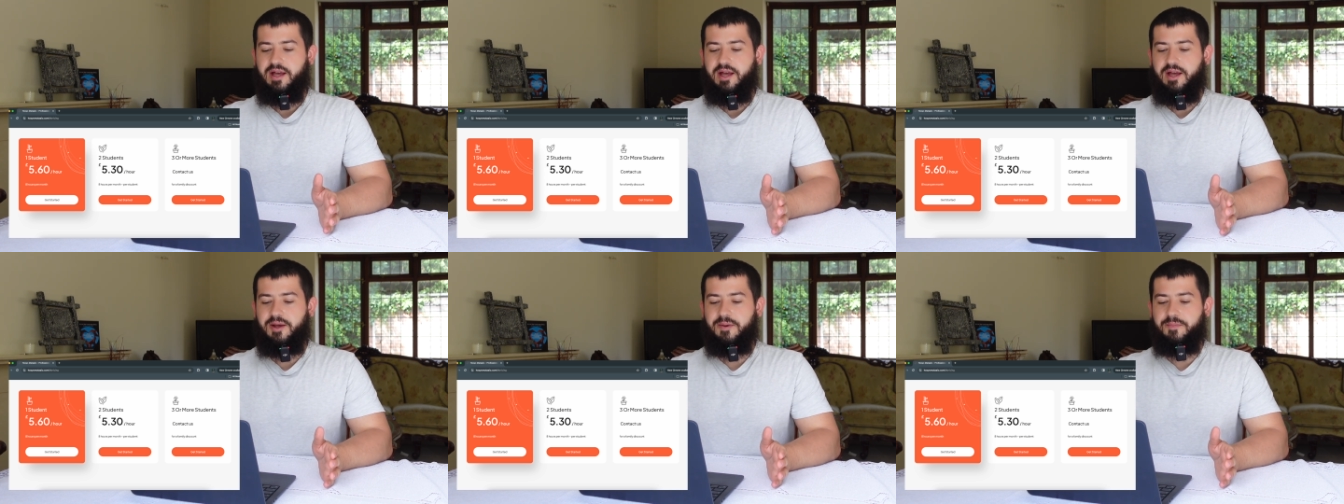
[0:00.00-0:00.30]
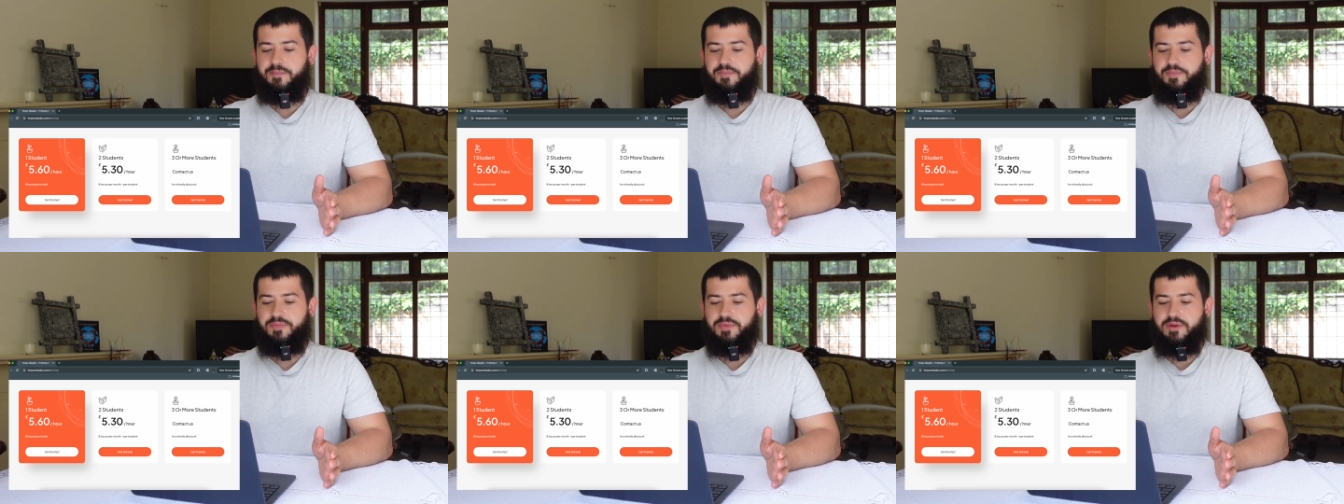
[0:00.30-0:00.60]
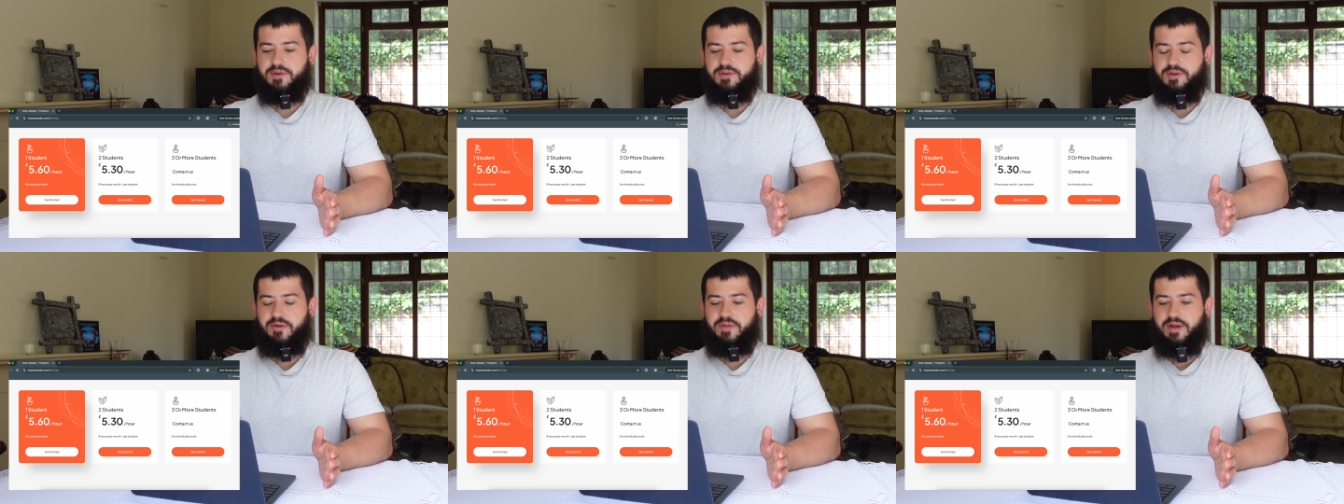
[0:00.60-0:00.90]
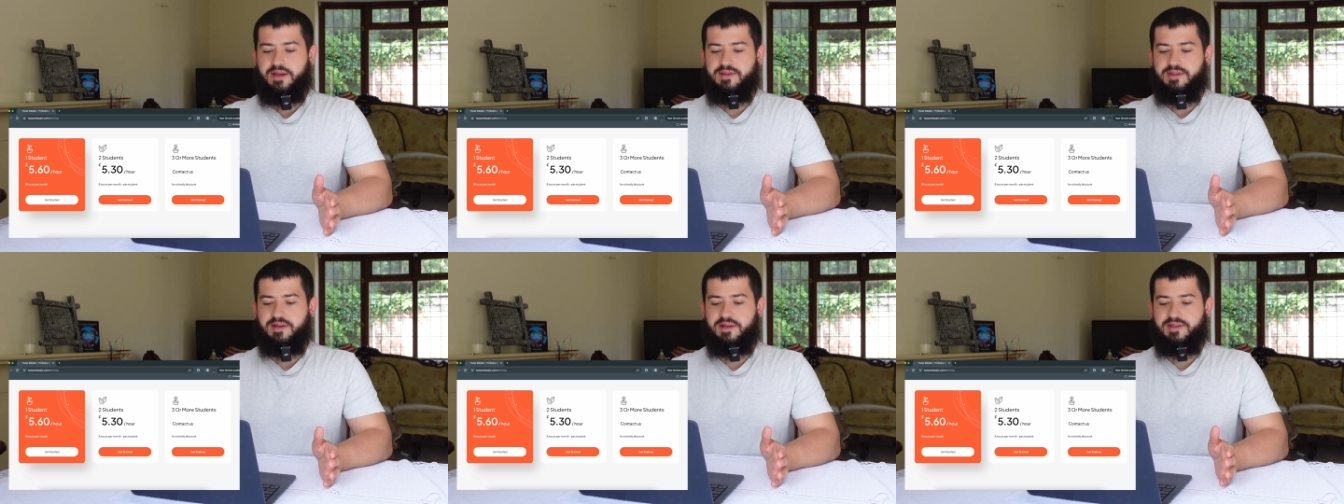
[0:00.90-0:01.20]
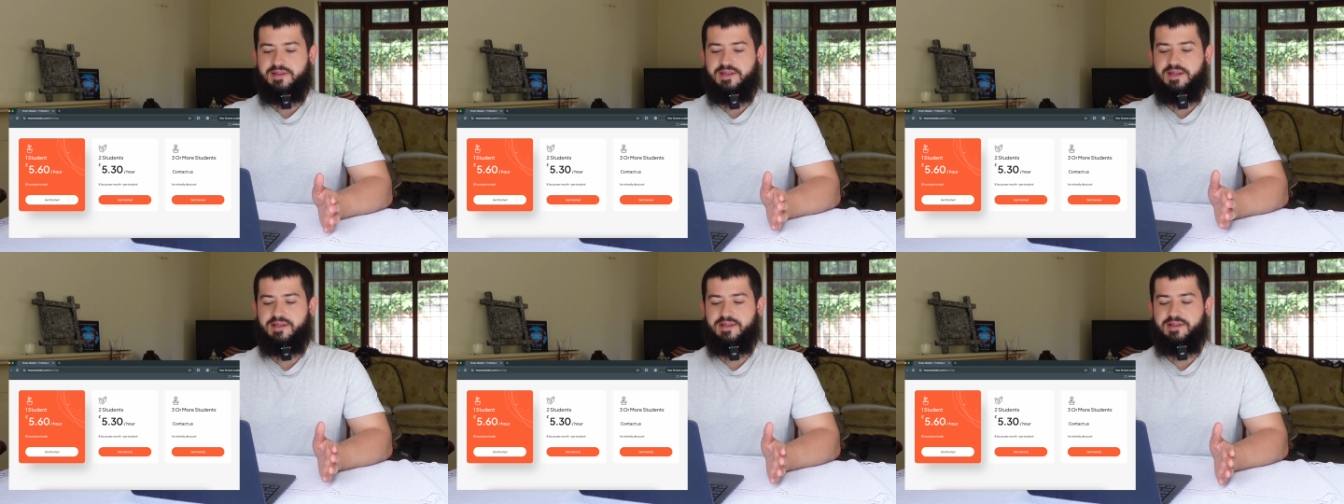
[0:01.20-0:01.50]
um, so that's
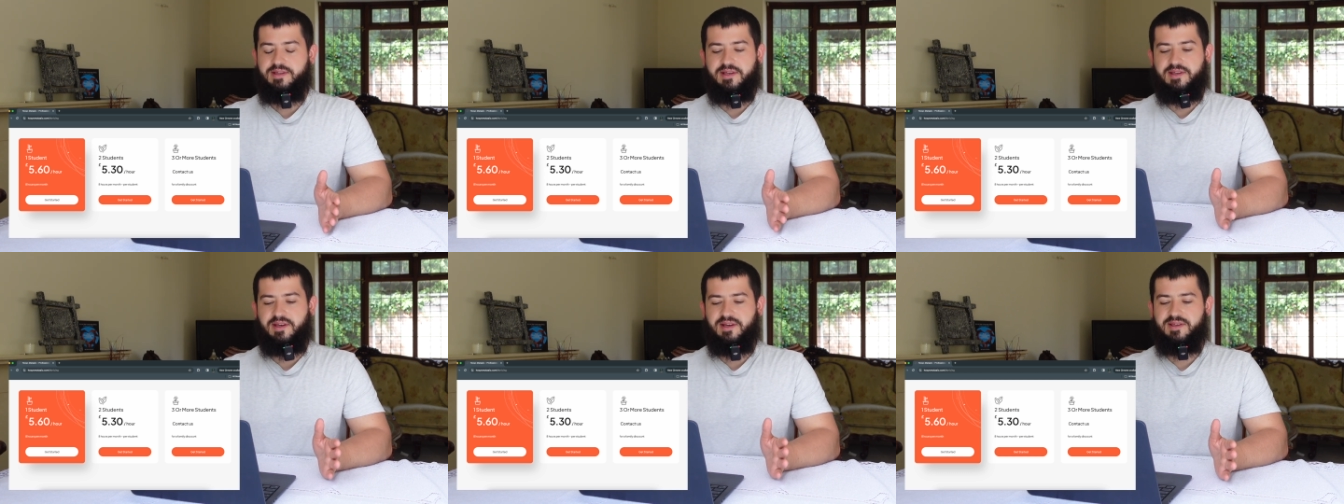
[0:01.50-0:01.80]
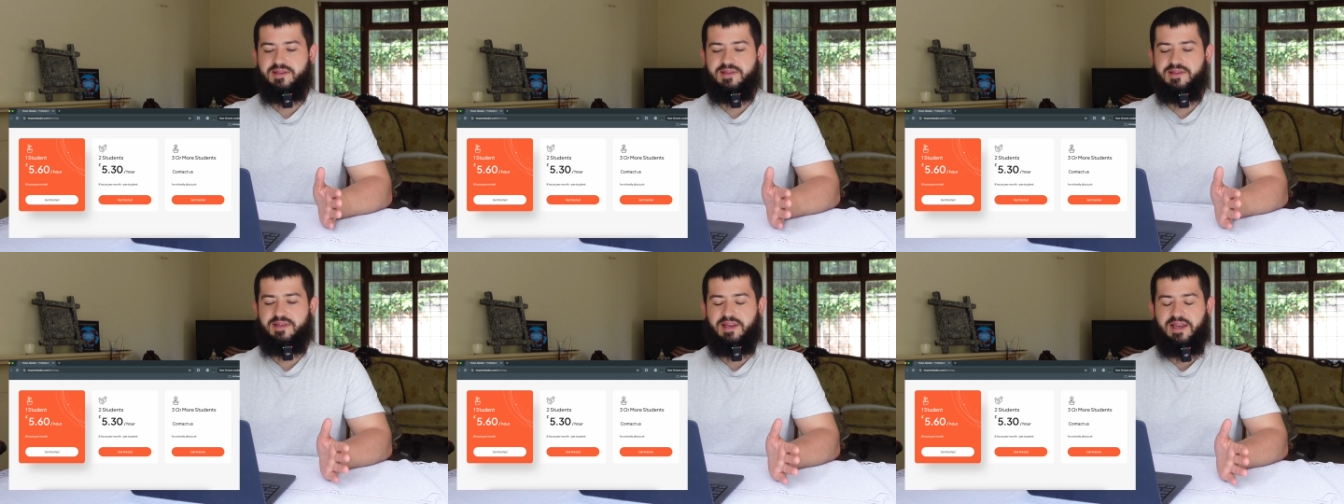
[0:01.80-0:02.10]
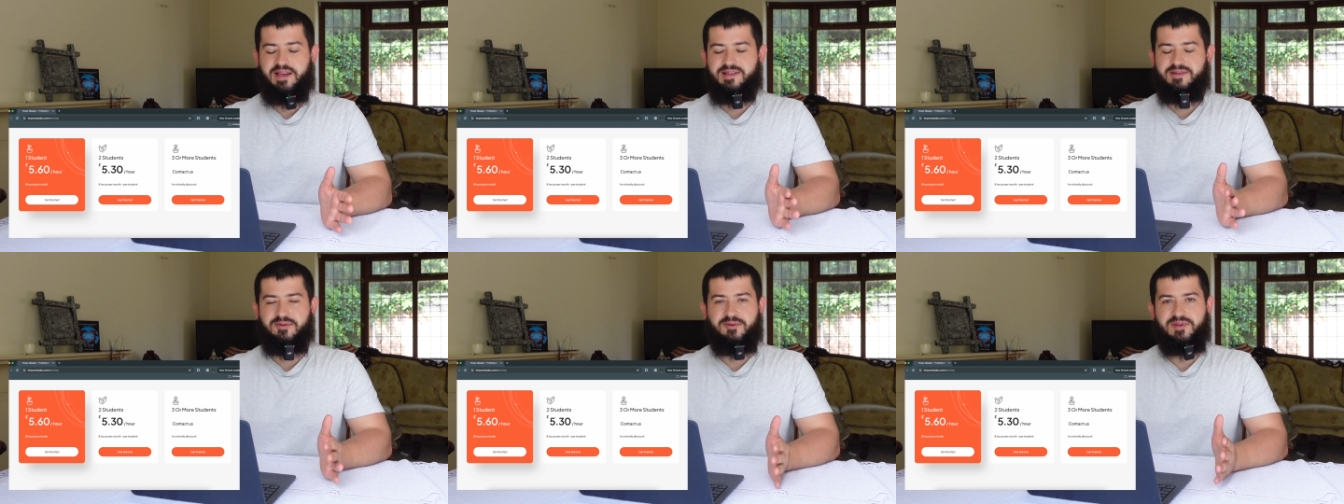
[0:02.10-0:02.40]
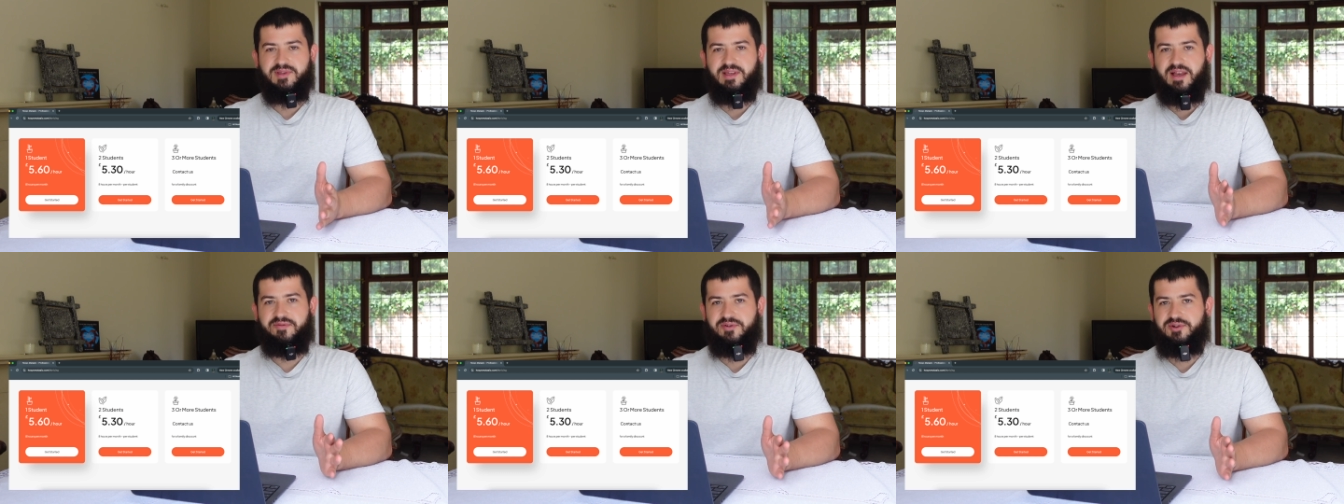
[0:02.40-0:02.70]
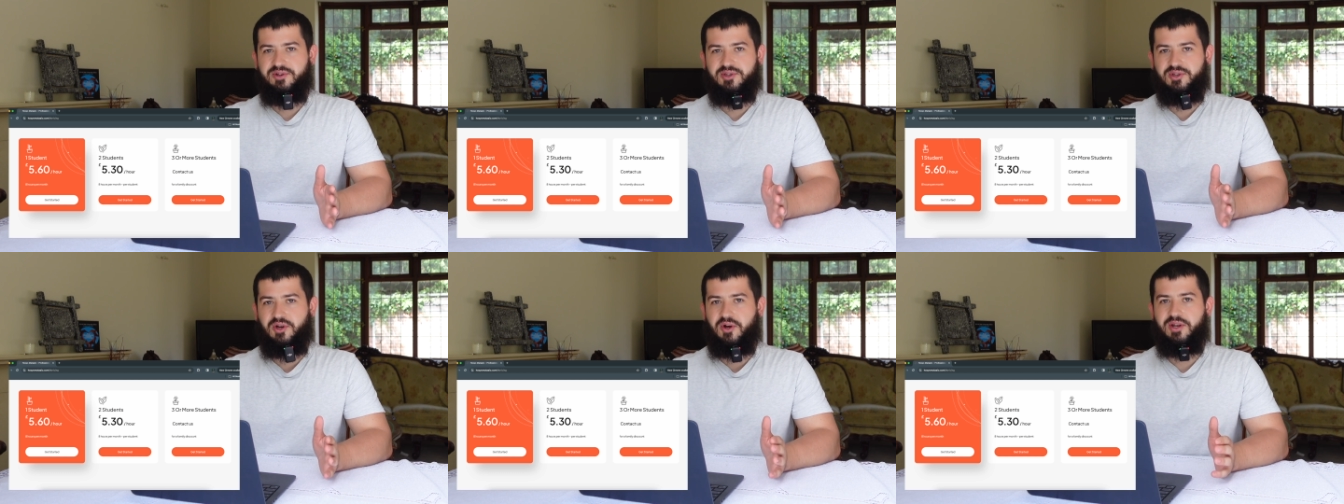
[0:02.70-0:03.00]
like six, that's like six or
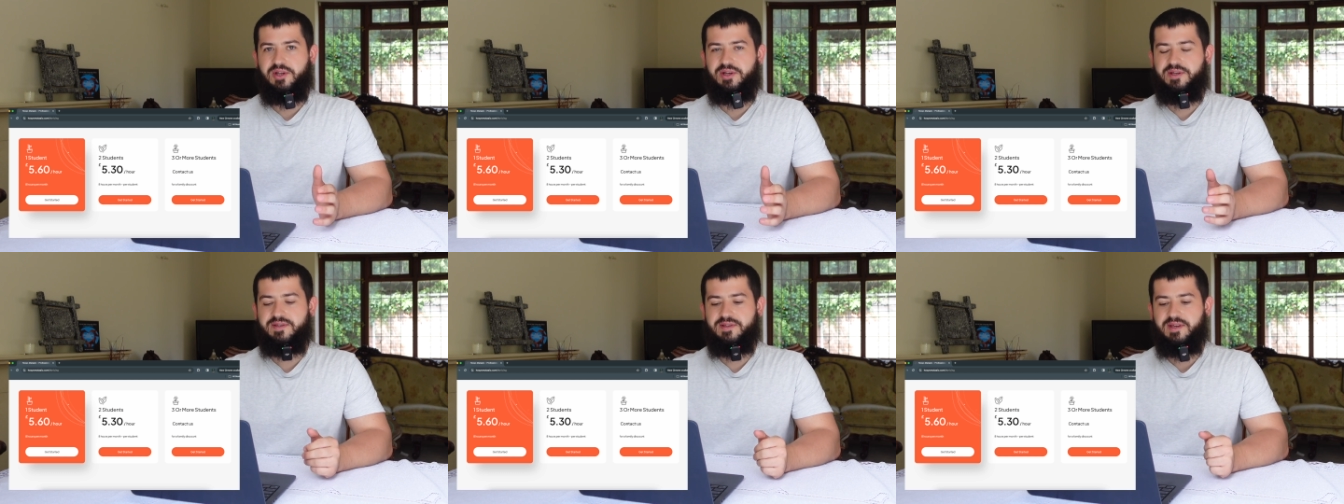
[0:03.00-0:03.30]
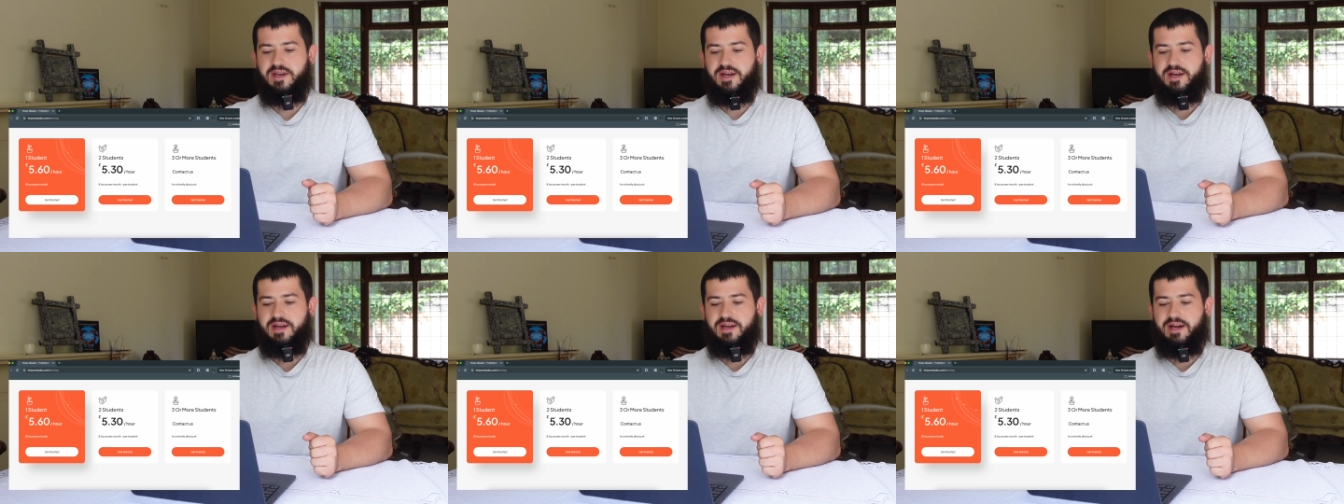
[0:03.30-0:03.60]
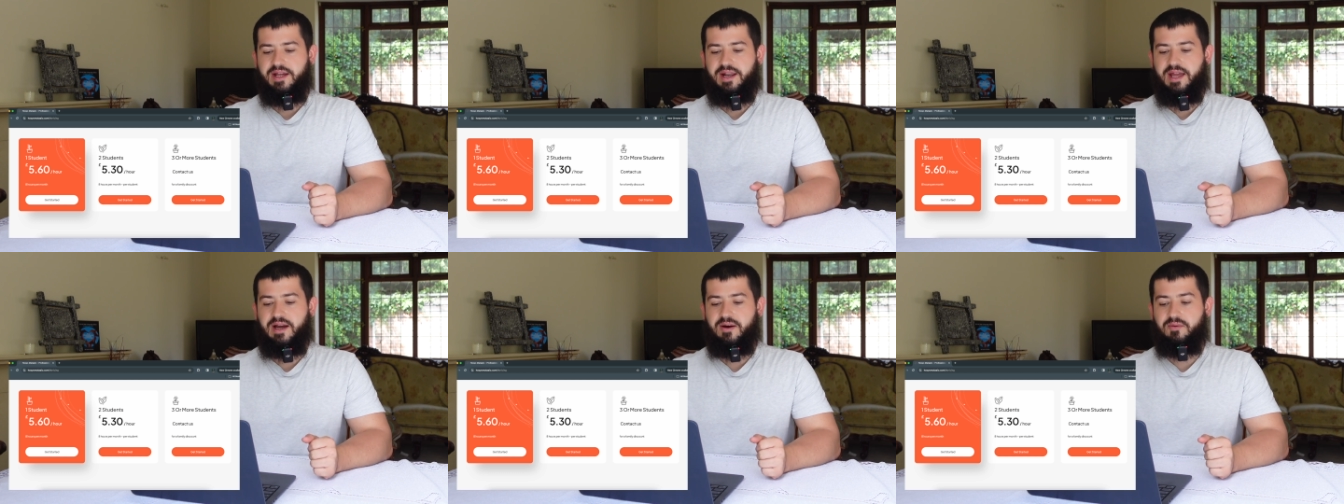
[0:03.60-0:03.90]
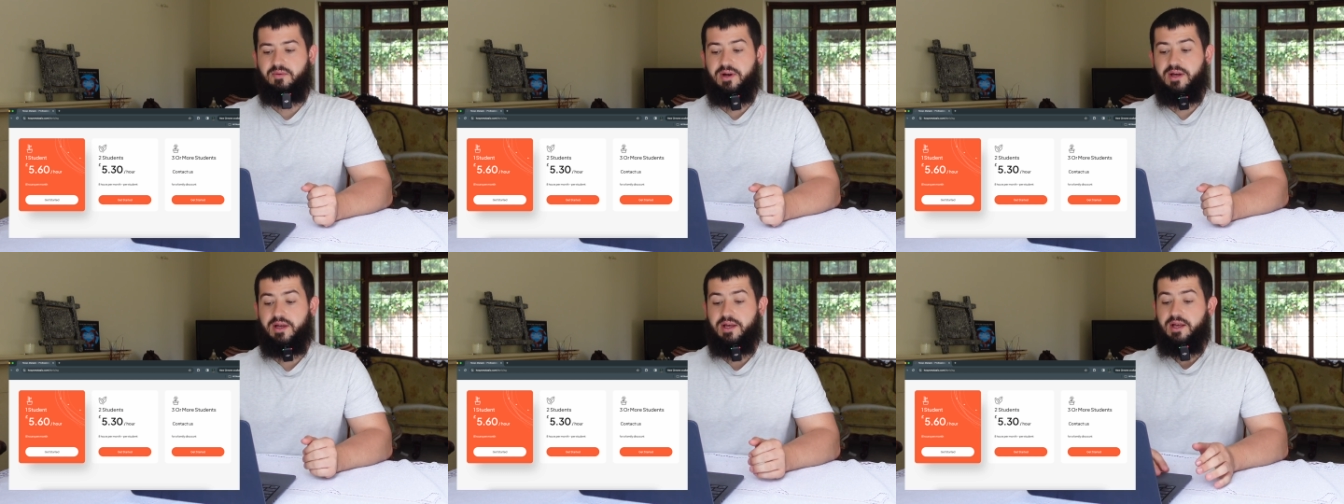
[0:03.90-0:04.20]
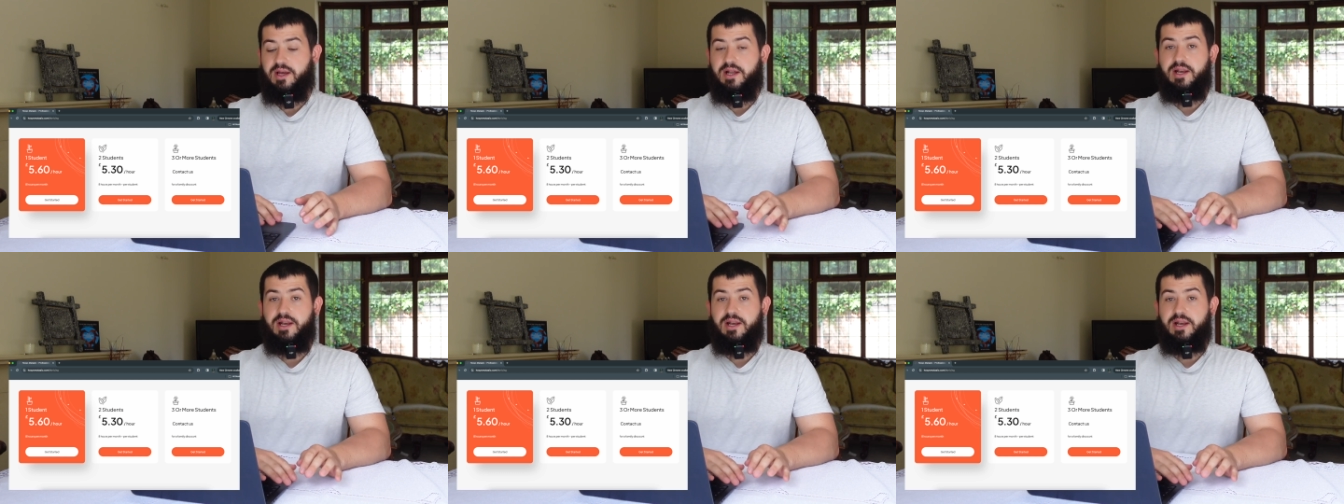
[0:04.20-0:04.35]
seven dollars an hour.